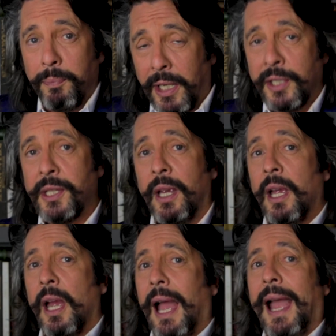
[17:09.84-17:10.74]
because
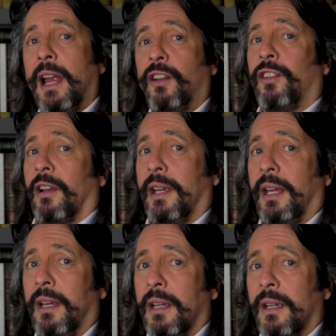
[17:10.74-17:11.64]

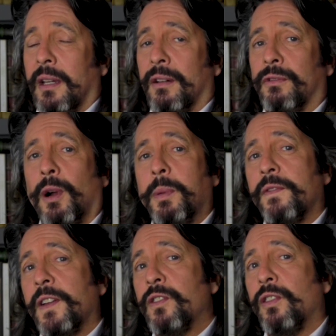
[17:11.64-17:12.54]
actually,
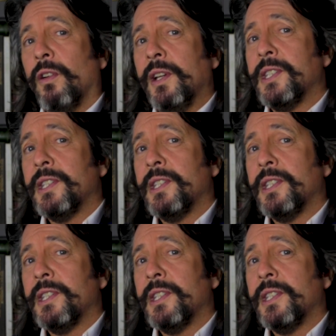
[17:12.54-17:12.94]
Robert Venturi's